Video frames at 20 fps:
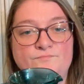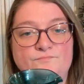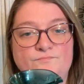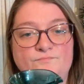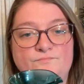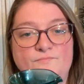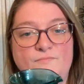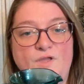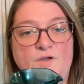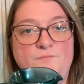
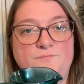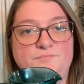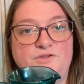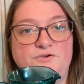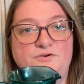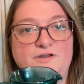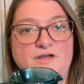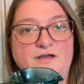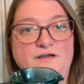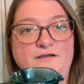Oh, you're
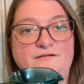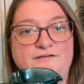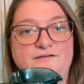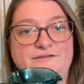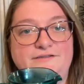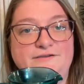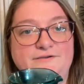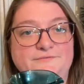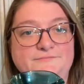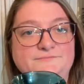not on
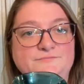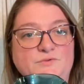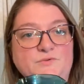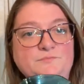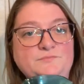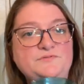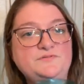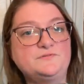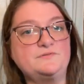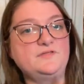here.
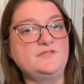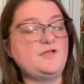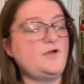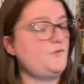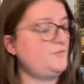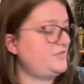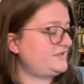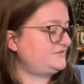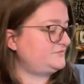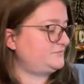Oops. Oh,
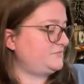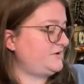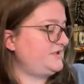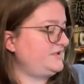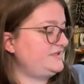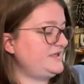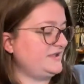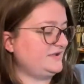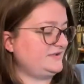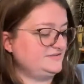that's right.
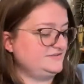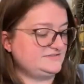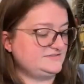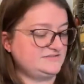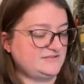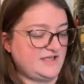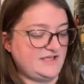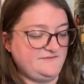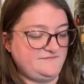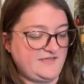Yeah, because
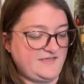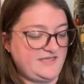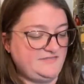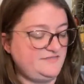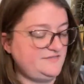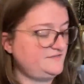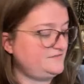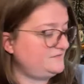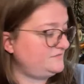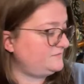I've had
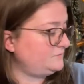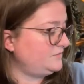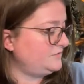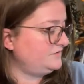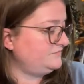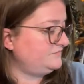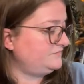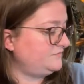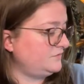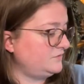this one
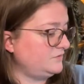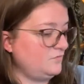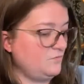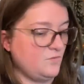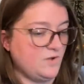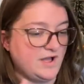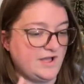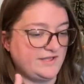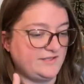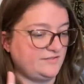for a
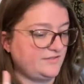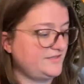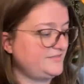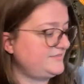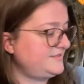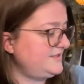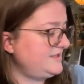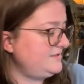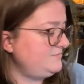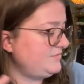while. I
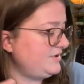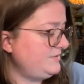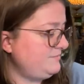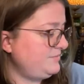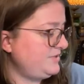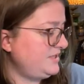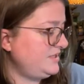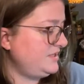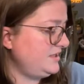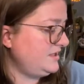think he might
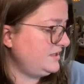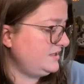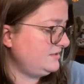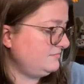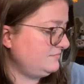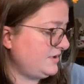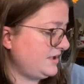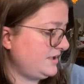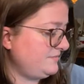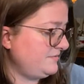be in
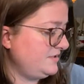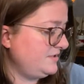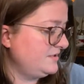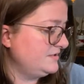my